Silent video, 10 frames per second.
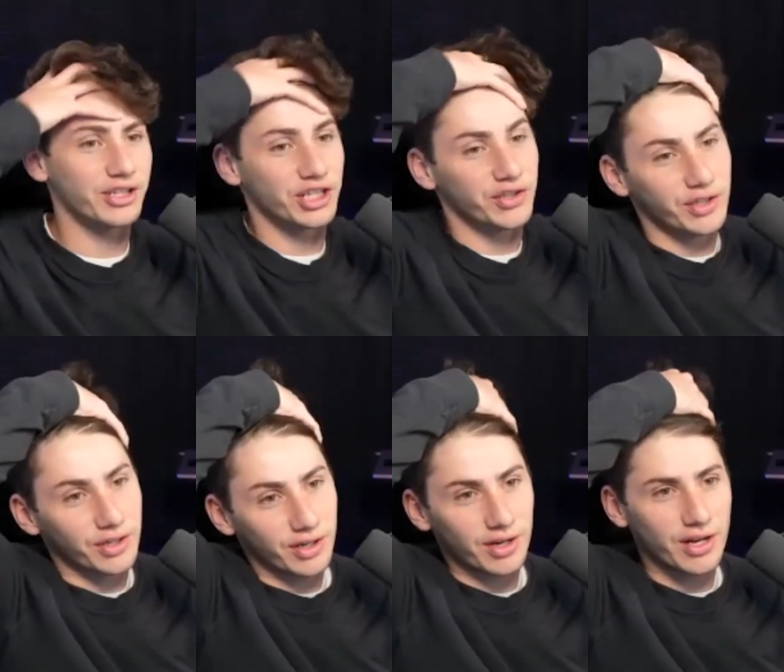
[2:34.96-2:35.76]
just, huge?
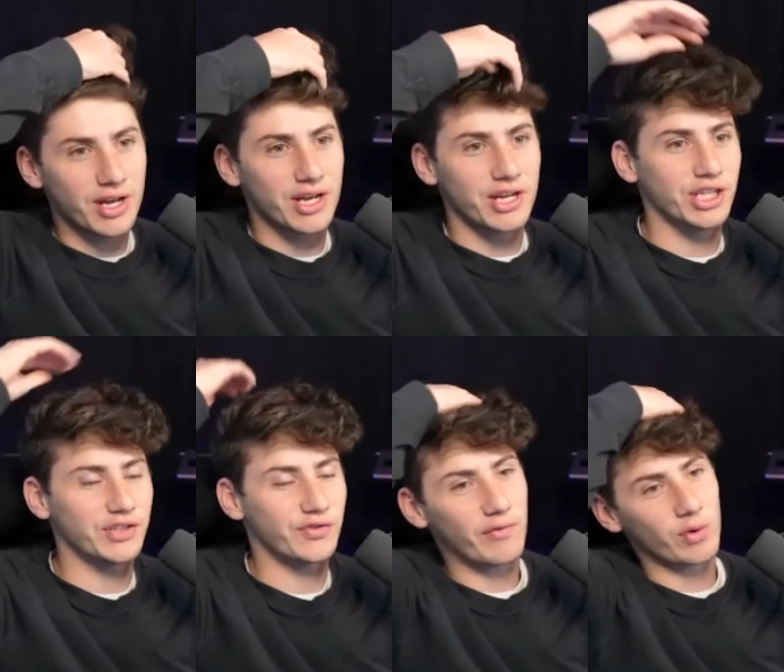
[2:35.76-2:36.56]
Just
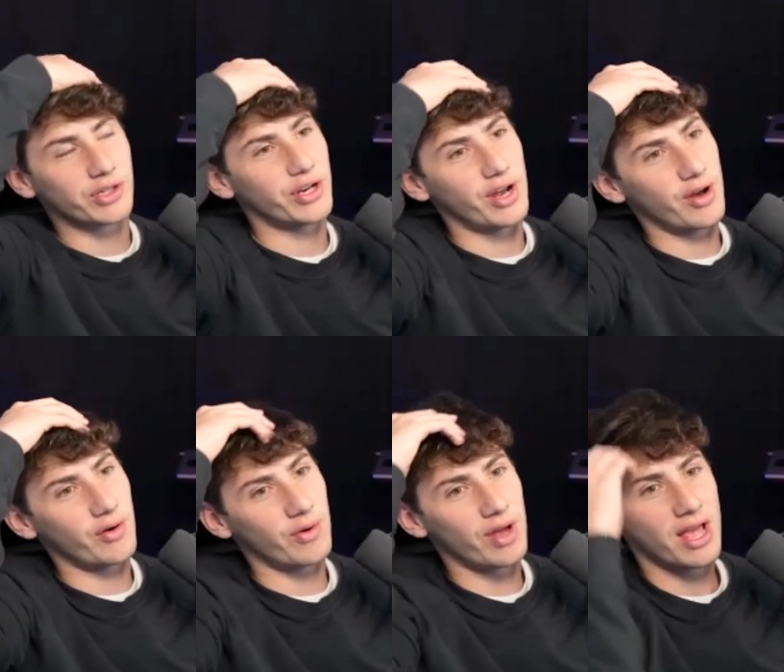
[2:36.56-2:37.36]
and to
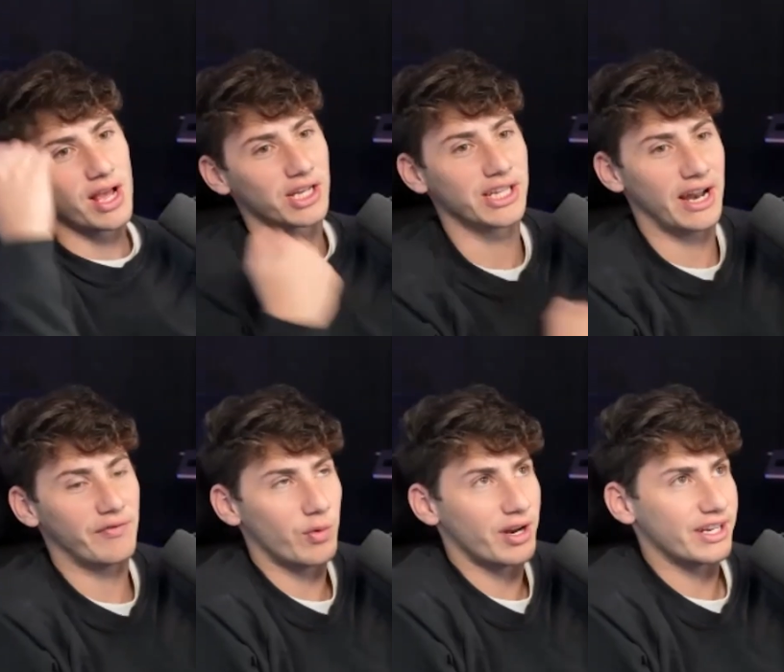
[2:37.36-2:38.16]
know because i
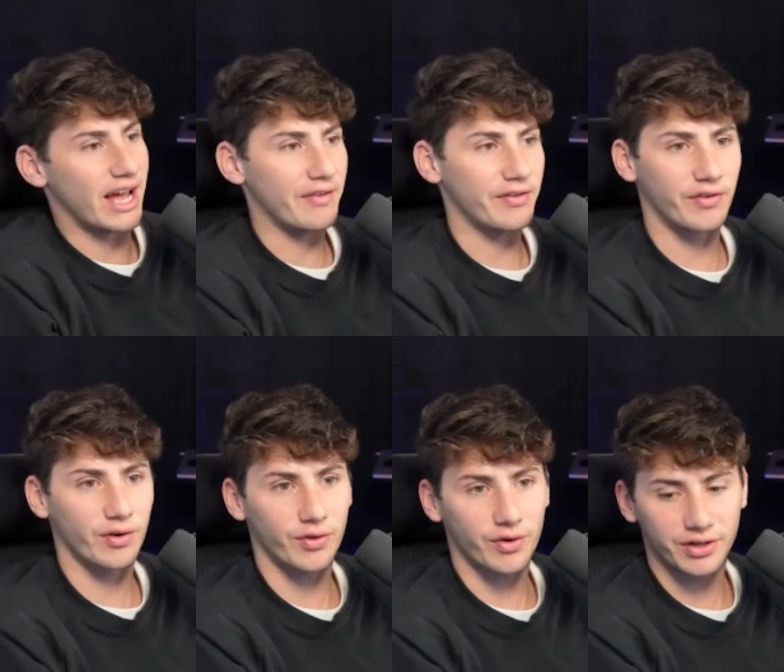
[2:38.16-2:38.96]
definitely want to dive in
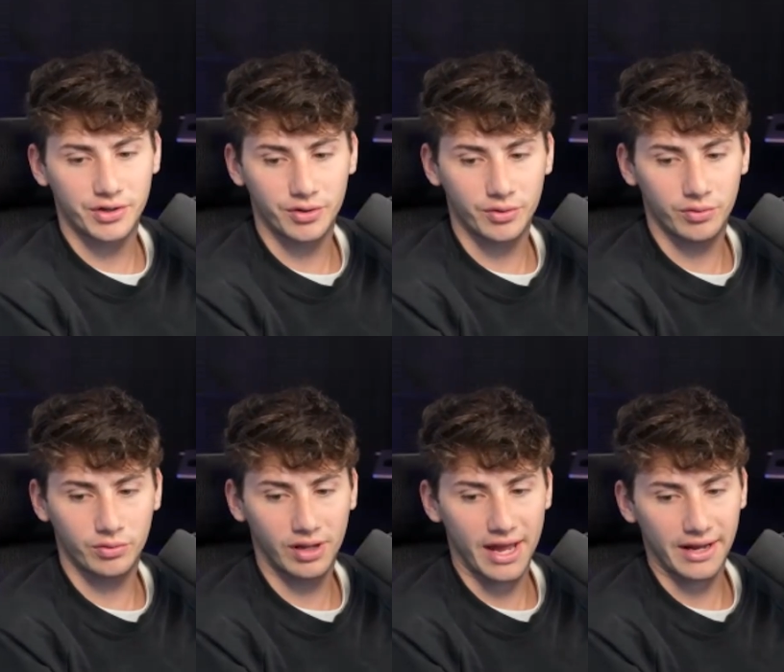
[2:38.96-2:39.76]
further into
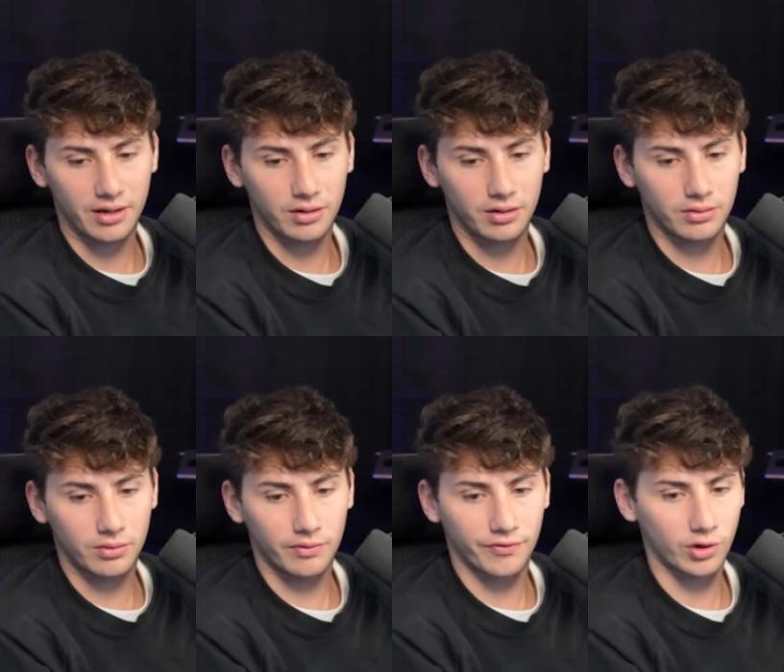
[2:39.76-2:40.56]
like
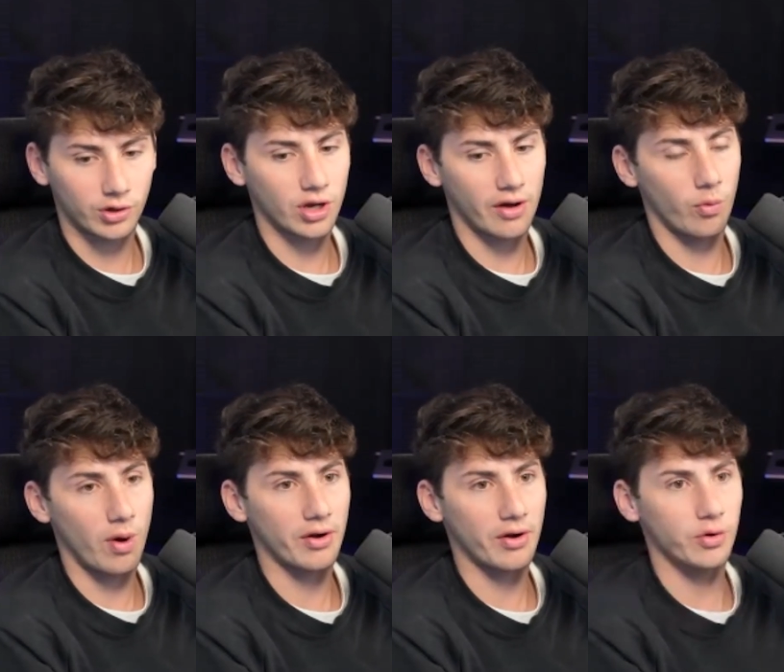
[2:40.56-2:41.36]
first off
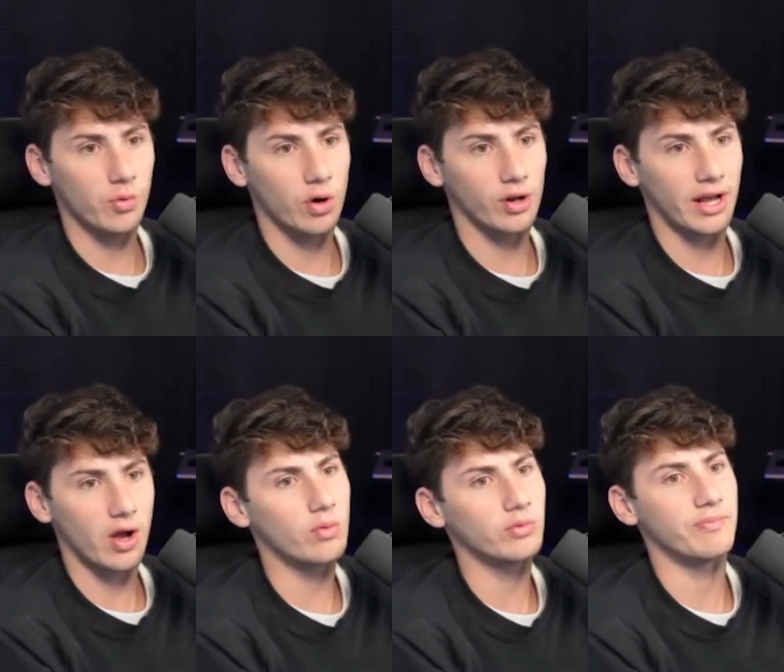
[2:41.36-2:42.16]
where you were like
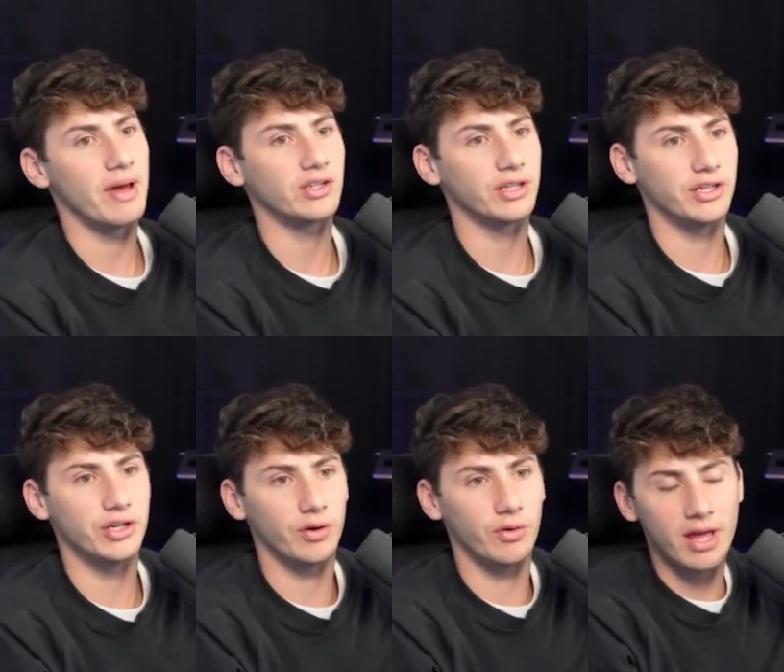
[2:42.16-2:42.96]
almost mentally
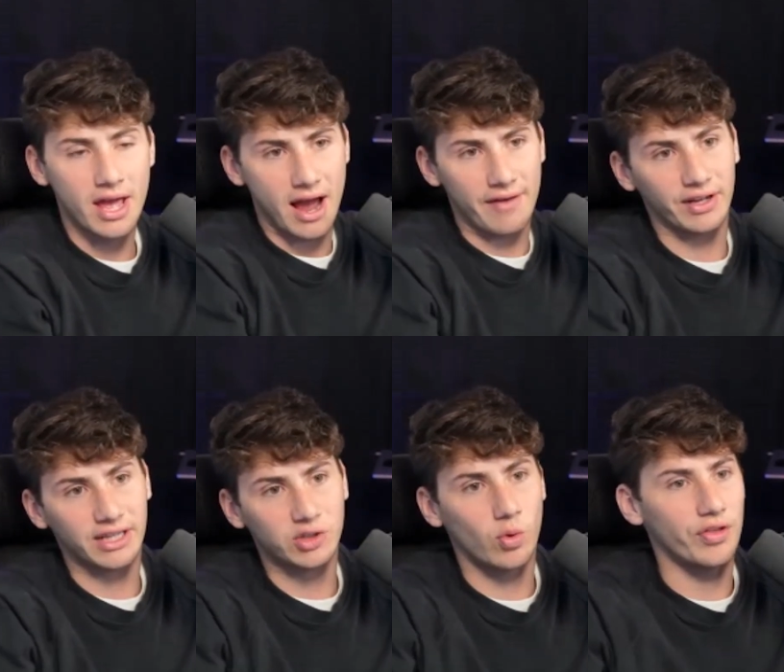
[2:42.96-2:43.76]
too. I feel like
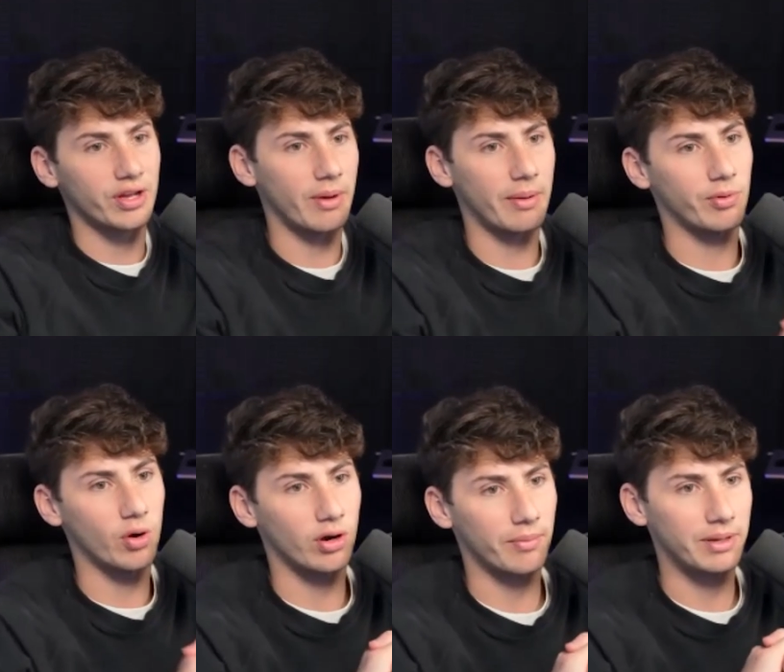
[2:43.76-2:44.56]
that's one thing about my
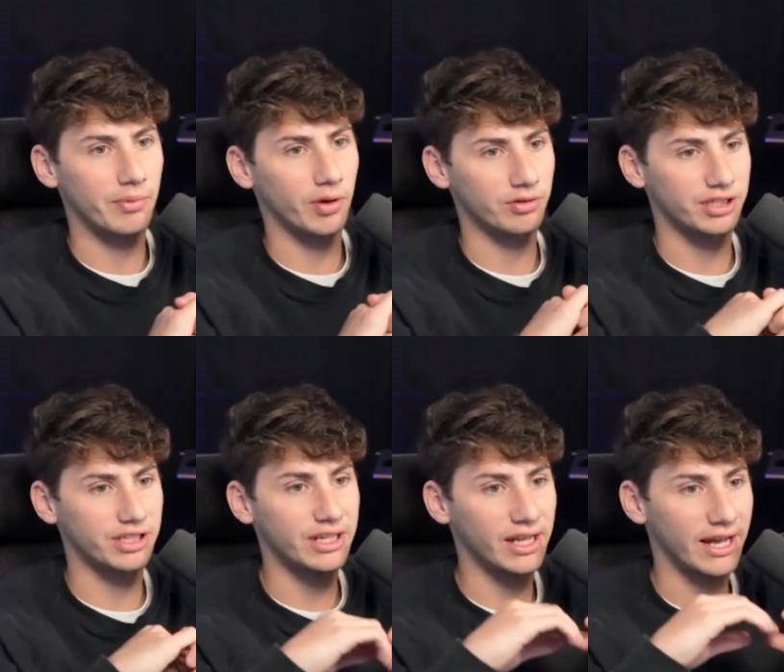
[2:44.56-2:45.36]
program people don't
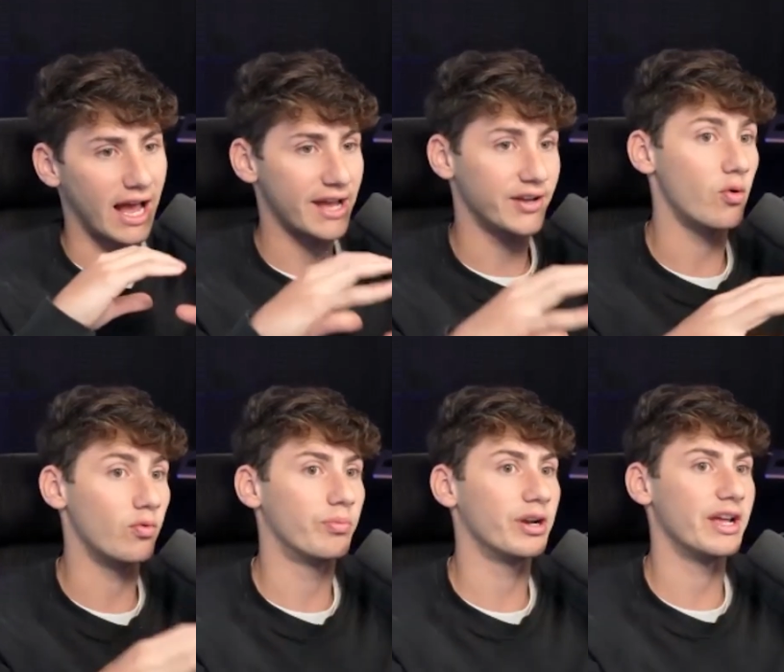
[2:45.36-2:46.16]
see. Like I go
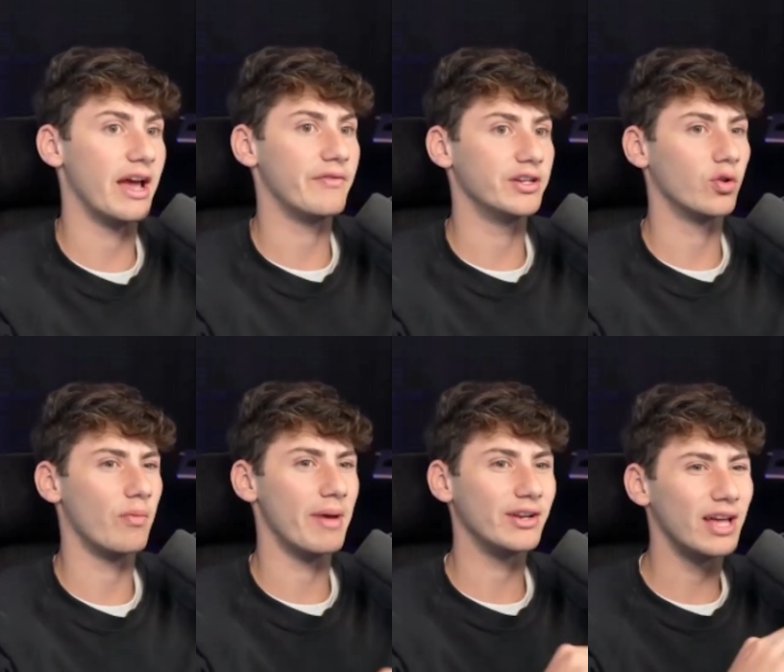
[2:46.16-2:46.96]
pretty heavy into the
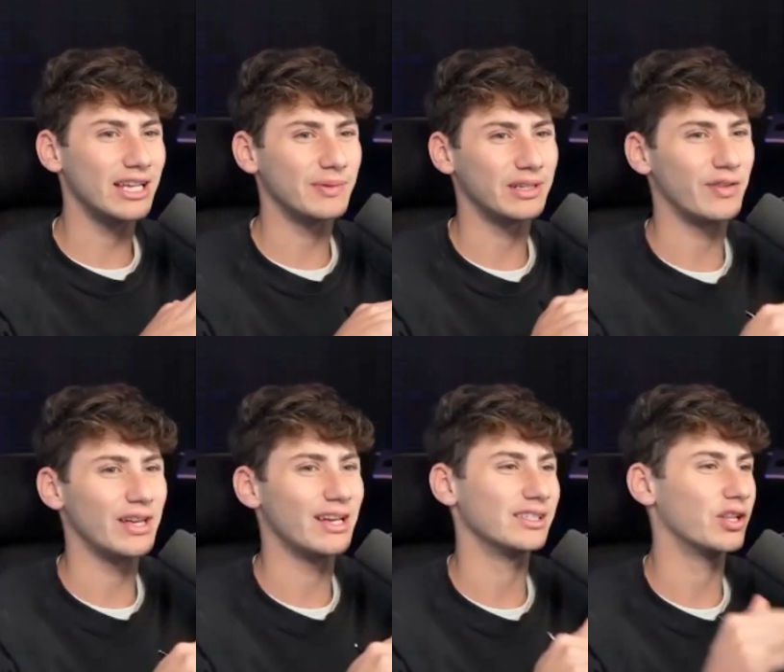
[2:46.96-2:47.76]
mental aspect of
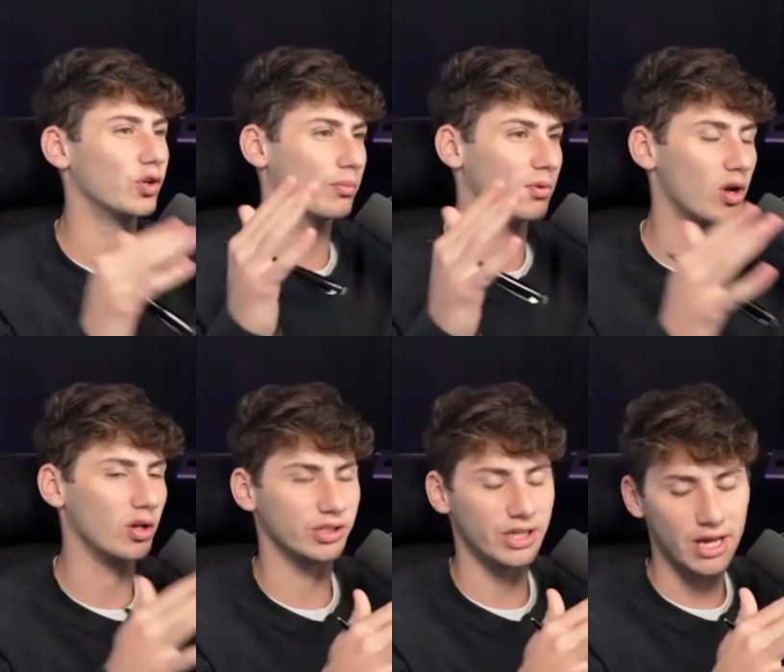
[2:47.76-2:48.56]
things and the group
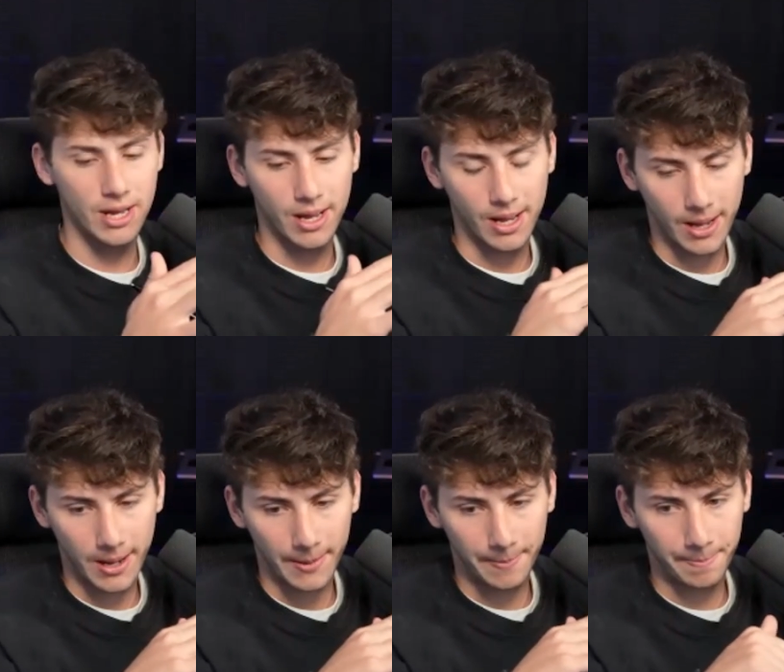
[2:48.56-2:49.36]
calls.
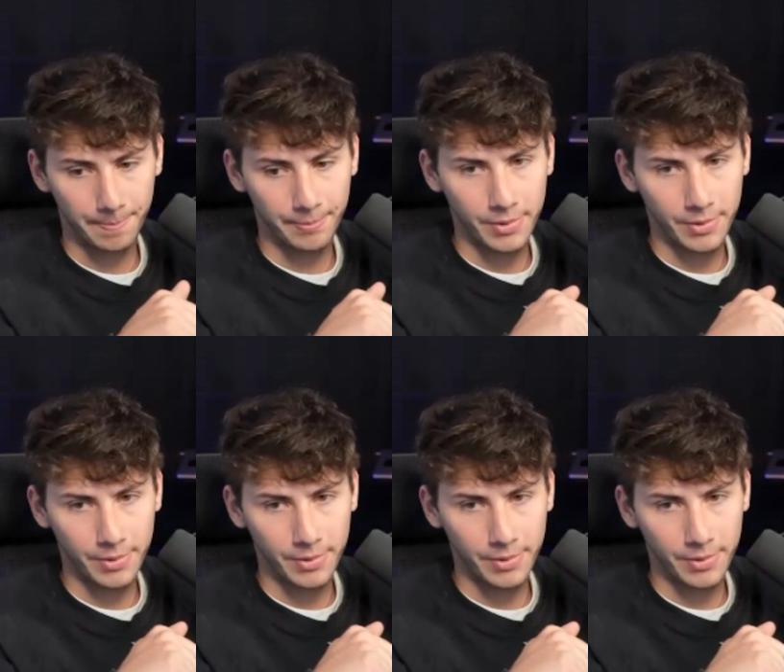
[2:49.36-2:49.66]
Um,